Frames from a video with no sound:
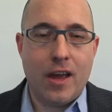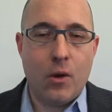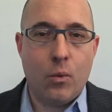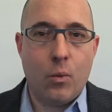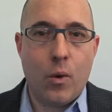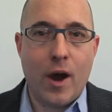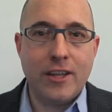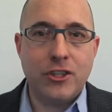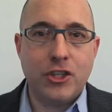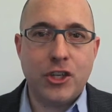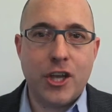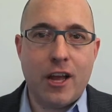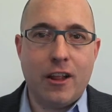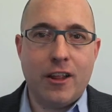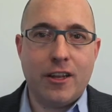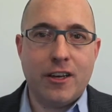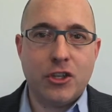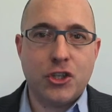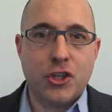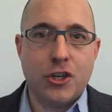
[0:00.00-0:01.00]
a, a
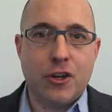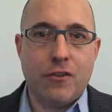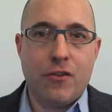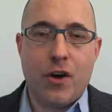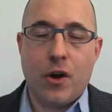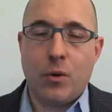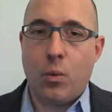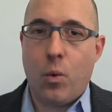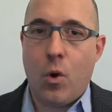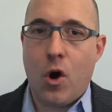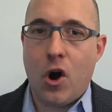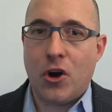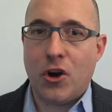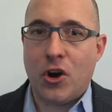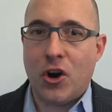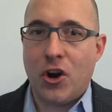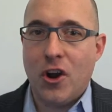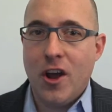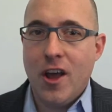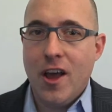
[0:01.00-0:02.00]
YGL initiative on
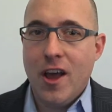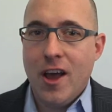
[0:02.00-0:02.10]
water.